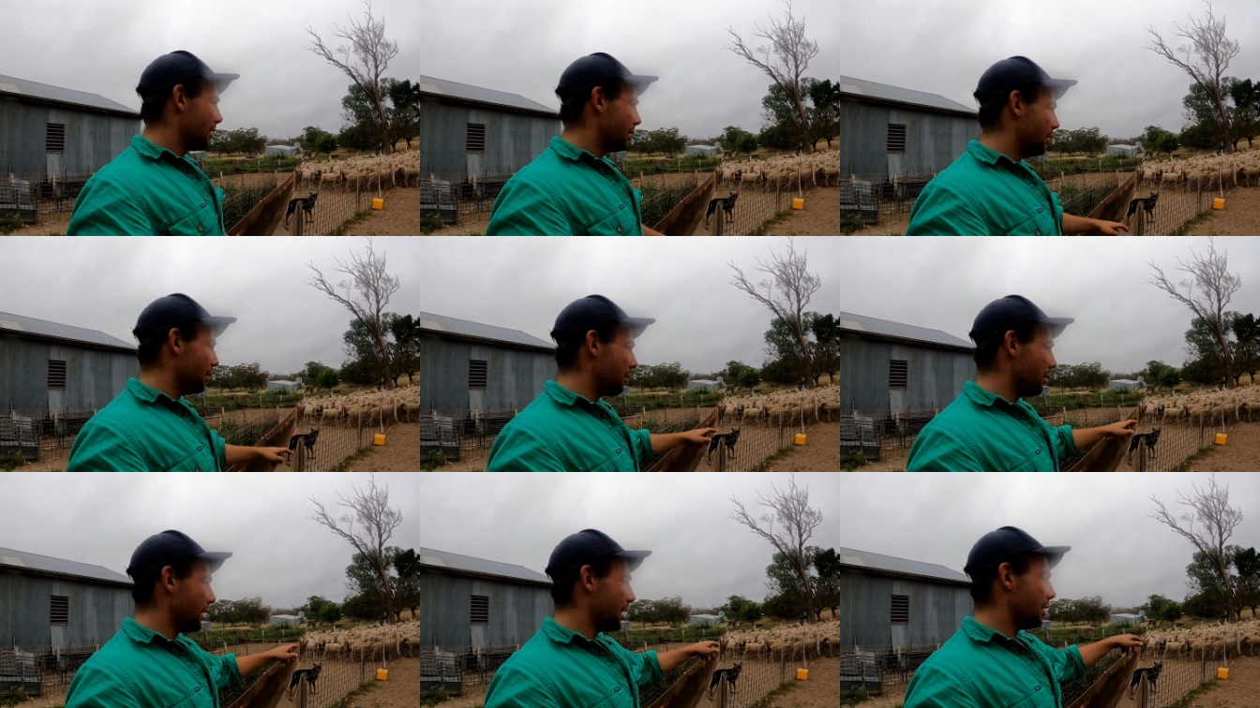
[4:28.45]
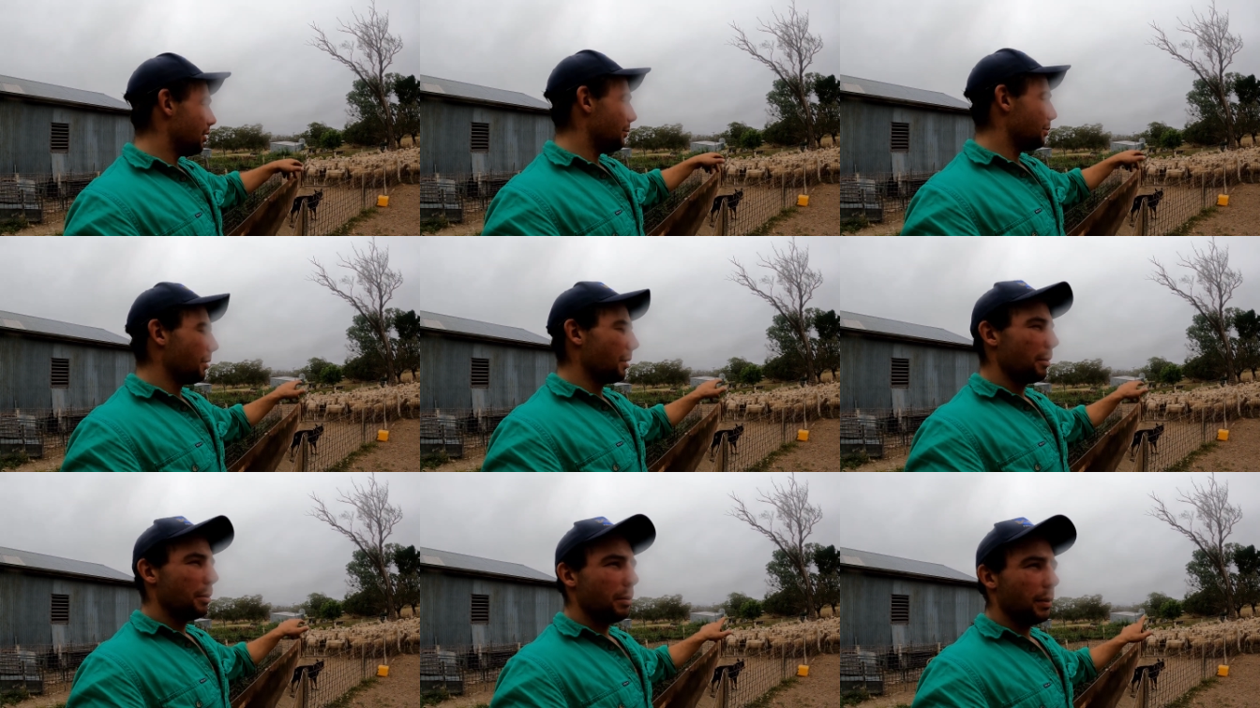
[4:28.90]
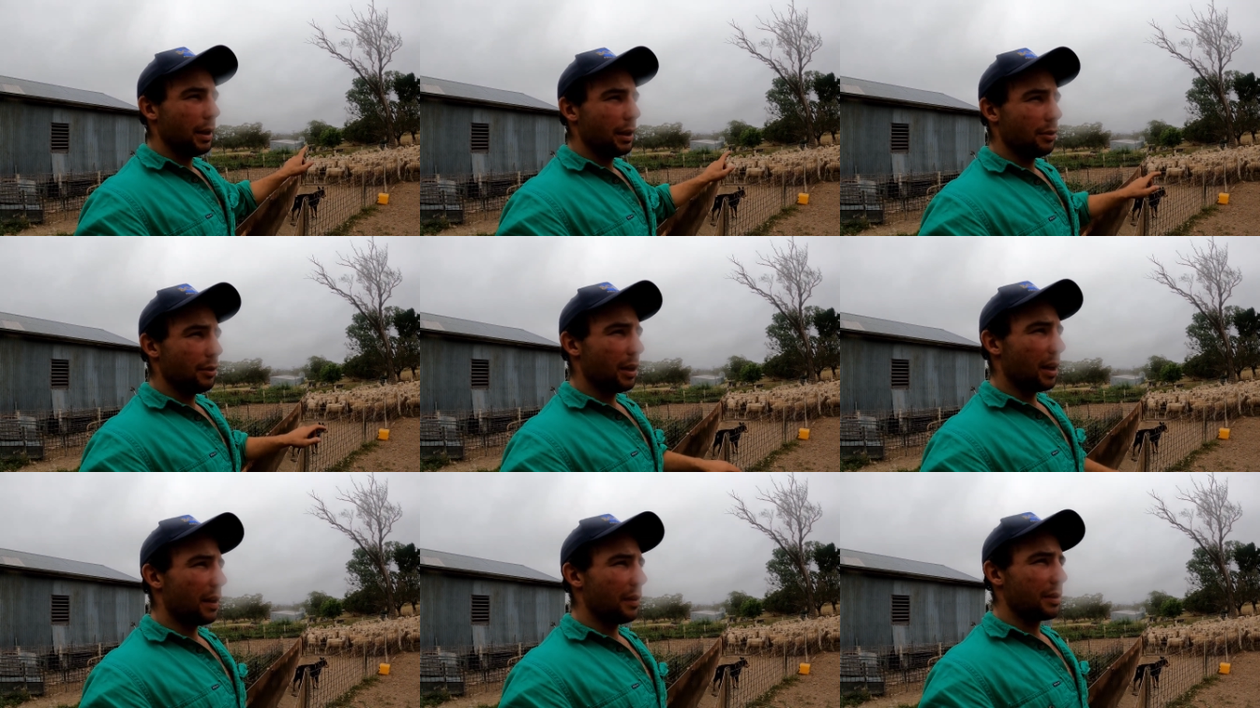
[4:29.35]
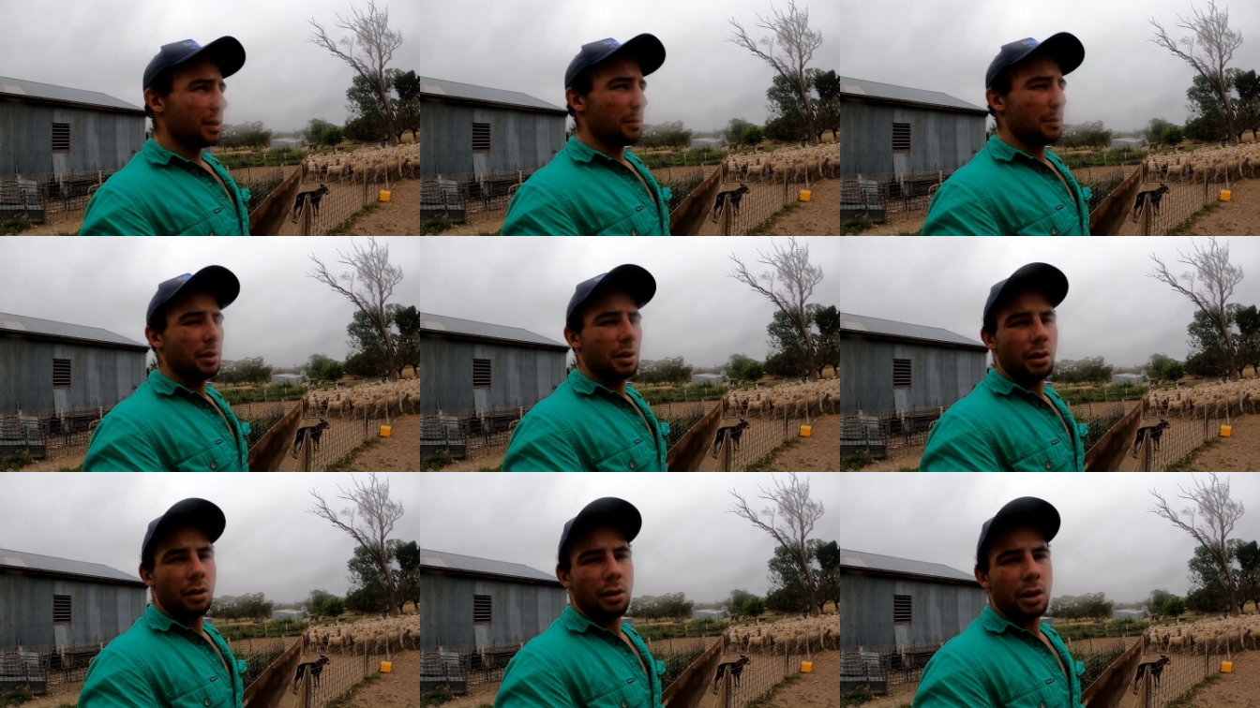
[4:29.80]
doing, and I'll probably draft
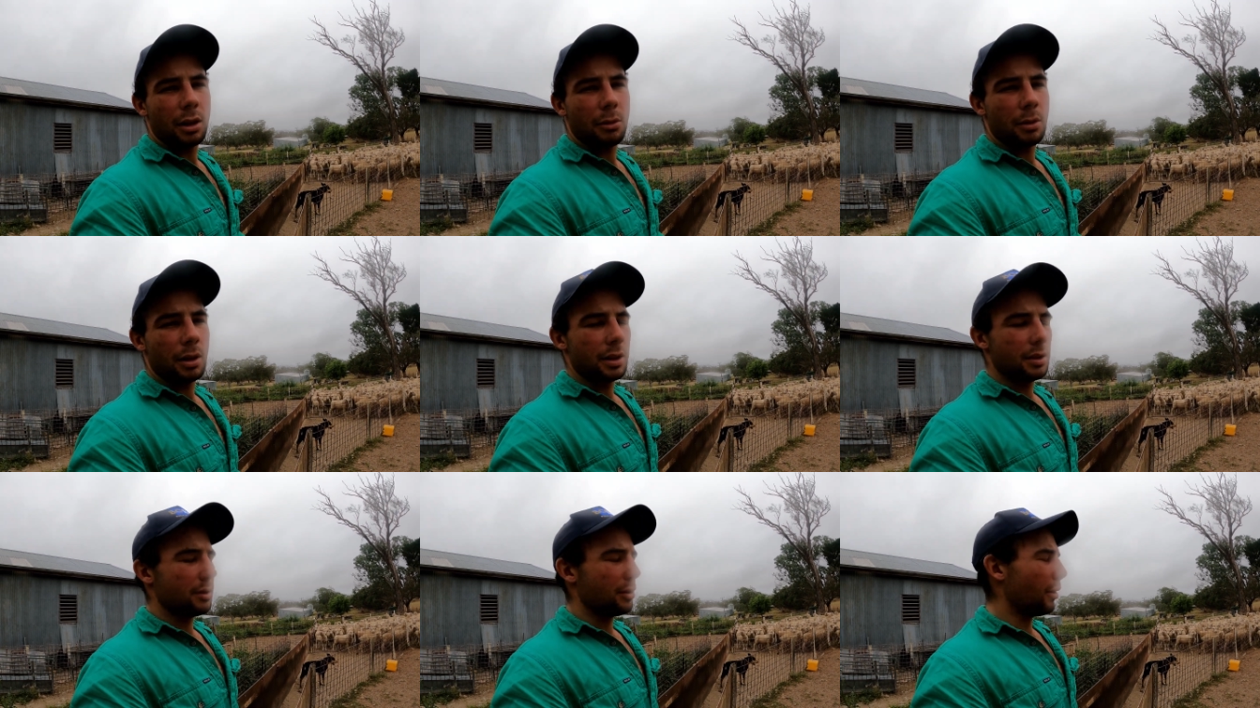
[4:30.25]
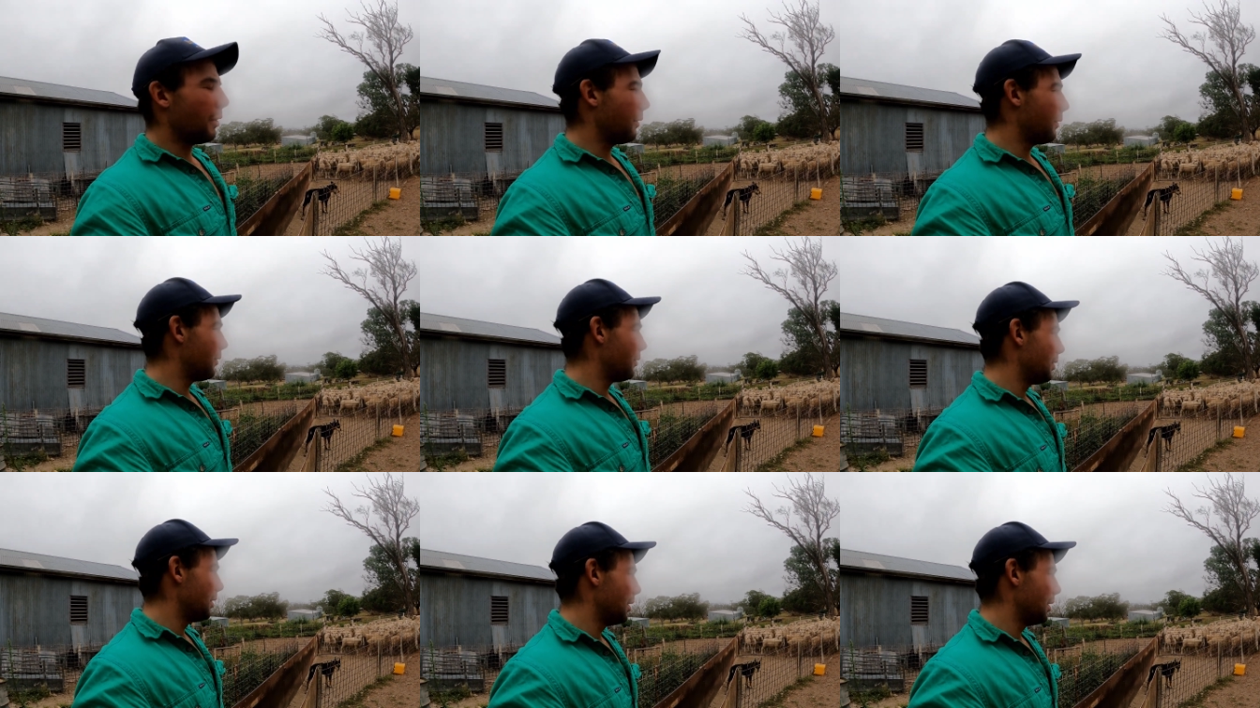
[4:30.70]
some of the lighter ones off